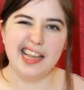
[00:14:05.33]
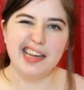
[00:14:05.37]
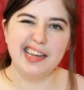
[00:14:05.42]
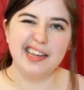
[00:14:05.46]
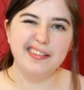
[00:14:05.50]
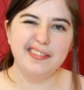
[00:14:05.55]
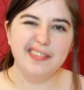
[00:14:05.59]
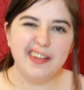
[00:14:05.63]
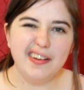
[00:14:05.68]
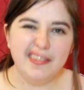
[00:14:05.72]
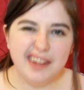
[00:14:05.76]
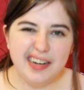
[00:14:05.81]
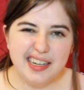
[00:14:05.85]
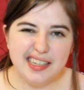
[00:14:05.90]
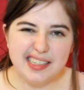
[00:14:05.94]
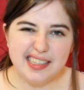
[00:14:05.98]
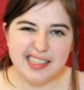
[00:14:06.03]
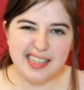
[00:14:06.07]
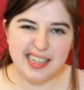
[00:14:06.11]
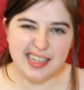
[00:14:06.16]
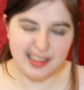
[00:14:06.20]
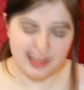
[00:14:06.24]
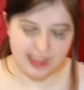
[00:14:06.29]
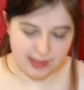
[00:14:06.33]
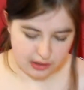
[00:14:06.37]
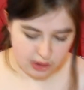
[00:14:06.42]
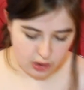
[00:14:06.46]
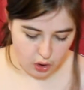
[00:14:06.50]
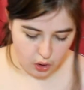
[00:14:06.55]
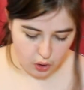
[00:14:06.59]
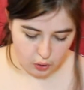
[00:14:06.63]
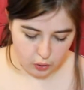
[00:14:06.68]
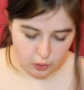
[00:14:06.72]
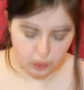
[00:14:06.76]
You notice that there's
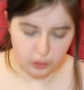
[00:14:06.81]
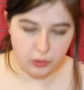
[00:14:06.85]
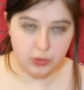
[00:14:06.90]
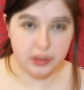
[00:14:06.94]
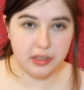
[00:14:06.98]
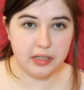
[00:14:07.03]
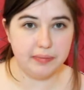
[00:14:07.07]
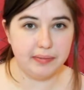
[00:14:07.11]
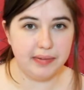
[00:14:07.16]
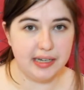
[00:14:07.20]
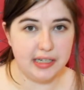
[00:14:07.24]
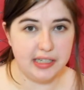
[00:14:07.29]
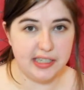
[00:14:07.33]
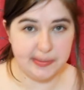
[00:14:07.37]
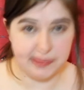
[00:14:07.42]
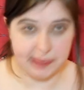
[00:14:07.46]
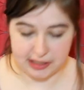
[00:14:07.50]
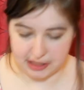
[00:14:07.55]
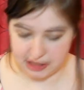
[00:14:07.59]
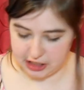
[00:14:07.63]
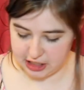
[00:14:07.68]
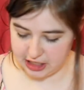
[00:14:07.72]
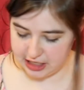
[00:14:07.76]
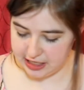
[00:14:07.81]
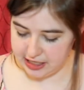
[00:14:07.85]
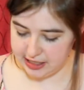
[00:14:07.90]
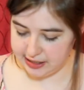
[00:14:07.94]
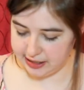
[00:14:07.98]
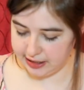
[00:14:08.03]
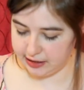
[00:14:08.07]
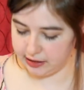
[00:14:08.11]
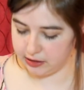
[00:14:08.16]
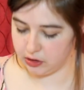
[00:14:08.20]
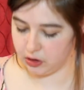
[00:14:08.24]
holes in my Swiss cheese
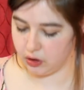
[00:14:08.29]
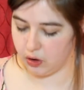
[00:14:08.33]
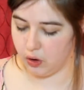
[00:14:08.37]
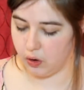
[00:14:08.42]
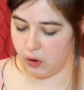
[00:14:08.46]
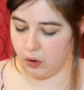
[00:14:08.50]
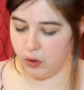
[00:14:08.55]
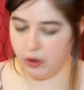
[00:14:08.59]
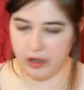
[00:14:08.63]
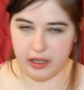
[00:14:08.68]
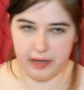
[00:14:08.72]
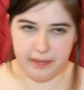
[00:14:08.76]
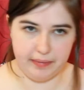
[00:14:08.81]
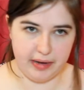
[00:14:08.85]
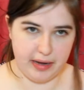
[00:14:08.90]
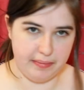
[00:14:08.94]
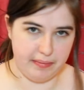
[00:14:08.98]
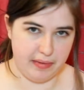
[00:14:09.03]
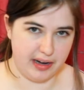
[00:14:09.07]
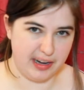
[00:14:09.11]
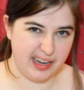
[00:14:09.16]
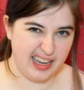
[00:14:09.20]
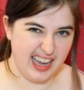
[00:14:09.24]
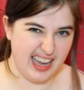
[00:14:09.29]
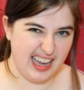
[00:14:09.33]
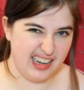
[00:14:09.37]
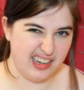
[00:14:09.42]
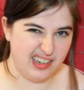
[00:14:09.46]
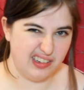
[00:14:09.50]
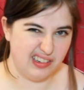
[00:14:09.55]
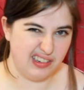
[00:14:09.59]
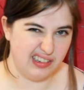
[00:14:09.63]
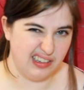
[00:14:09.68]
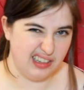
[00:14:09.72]
and there's a hole in my mug
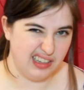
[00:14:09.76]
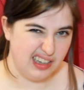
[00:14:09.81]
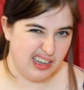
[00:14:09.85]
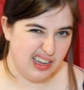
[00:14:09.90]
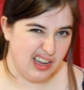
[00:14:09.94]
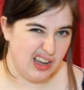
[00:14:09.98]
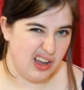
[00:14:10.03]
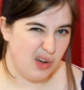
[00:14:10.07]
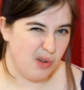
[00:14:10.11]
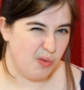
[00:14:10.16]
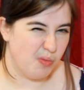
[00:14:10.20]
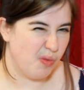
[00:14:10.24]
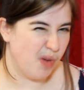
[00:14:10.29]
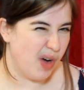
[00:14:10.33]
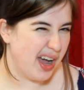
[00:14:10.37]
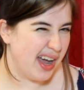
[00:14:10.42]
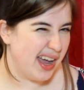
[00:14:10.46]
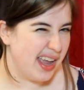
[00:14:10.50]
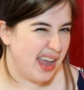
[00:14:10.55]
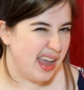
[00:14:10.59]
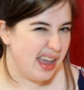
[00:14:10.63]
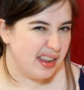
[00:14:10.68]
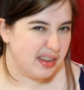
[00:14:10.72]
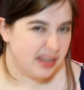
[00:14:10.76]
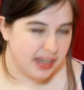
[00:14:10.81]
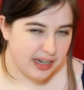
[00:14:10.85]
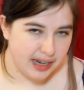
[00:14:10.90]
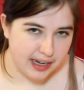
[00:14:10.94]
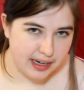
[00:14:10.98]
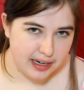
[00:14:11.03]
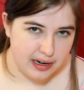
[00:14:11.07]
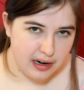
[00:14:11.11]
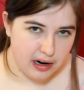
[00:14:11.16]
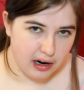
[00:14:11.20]
handle? Why did
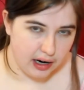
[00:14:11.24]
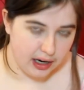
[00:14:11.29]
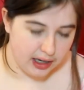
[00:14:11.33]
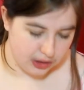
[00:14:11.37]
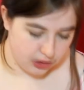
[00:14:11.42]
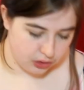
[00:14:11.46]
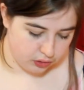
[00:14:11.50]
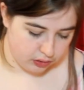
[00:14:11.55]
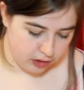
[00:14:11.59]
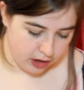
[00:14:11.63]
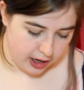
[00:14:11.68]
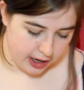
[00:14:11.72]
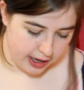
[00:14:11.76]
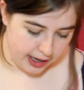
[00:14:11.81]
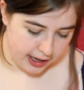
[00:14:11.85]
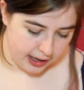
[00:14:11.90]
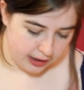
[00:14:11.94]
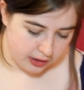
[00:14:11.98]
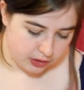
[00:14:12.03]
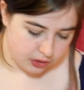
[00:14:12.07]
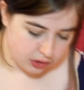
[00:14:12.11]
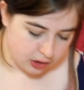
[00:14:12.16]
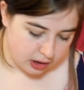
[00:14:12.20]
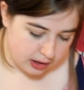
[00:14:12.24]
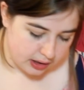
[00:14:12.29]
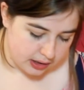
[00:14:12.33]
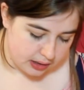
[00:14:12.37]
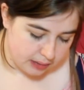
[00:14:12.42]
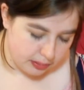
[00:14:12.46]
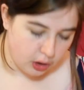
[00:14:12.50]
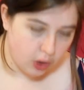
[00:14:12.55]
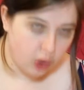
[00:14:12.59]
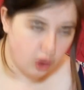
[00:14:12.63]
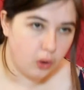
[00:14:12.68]
I not draw
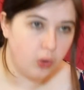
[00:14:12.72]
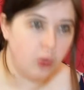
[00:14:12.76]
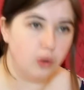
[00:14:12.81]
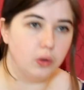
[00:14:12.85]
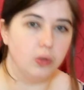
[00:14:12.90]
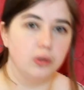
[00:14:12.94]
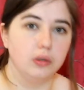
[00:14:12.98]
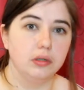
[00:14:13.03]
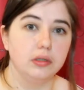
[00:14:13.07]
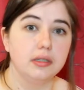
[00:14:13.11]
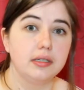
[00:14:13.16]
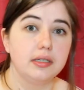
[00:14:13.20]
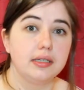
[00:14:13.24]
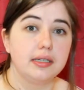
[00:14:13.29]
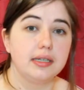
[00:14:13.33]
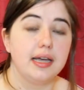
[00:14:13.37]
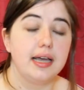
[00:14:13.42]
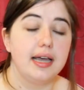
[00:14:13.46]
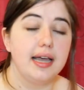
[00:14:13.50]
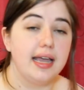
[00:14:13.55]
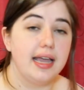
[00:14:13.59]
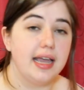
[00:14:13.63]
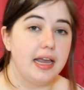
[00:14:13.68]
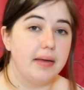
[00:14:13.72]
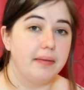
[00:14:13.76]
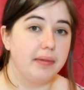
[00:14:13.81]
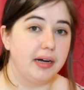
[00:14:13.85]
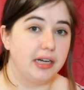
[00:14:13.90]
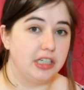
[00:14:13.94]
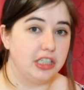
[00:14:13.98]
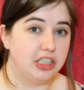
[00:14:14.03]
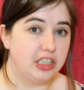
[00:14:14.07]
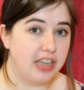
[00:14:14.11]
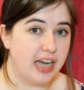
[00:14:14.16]
some holes in
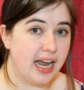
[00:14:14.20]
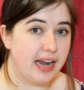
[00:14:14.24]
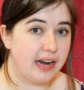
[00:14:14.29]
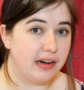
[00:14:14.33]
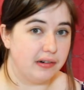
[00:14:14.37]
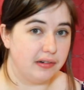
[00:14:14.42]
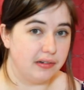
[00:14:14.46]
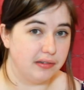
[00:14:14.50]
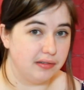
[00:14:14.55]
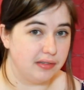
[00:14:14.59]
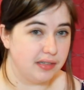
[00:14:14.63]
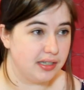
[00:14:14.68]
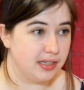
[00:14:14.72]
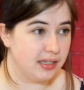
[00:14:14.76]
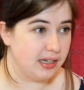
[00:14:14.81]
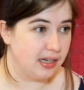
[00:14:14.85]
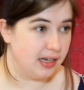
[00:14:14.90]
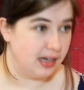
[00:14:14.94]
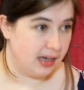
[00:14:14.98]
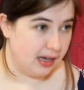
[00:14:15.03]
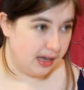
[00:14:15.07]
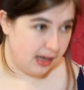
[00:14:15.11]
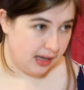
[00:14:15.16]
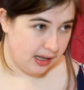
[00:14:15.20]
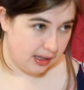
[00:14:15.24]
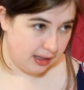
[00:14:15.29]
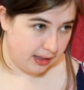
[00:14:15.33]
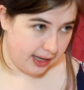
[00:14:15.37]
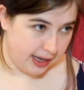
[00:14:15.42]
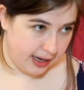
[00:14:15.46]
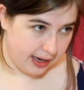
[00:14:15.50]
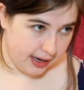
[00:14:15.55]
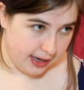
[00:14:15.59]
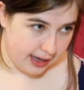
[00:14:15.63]
my shadows
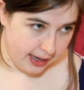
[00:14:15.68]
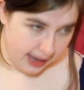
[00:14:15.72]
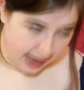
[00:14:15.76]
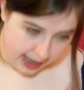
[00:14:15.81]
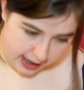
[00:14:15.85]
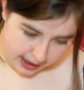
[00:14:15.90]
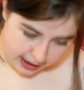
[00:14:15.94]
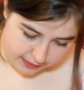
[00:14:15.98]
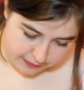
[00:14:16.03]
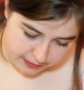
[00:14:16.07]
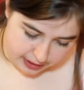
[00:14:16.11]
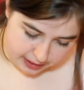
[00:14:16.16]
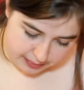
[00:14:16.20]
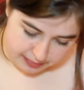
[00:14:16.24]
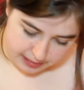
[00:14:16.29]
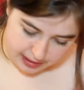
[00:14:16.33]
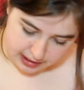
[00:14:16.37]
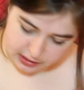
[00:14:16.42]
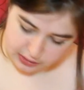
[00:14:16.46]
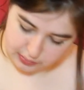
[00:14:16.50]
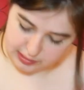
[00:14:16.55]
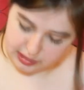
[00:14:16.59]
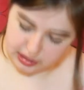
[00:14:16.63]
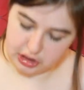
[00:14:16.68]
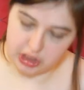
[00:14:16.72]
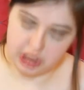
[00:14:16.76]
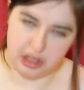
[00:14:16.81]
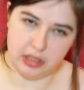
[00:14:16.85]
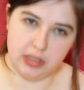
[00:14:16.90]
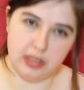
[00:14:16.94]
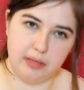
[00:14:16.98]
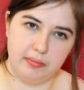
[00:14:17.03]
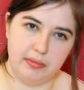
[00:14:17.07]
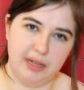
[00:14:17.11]
like I have in my Swiss
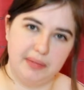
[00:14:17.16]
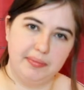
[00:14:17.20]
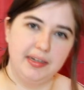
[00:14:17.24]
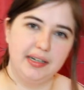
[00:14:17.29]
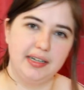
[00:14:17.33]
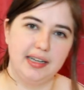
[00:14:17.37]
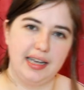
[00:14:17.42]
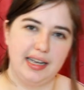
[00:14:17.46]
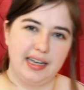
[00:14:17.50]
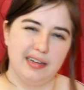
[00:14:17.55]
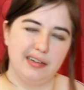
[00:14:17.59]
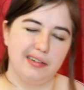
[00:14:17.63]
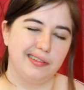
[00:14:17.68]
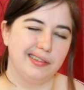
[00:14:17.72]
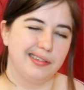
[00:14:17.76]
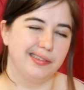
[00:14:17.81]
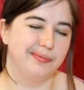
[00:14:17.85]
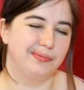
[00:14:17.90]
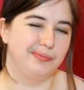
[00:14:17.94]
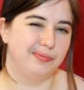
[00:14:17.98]
cheese and my mug handle?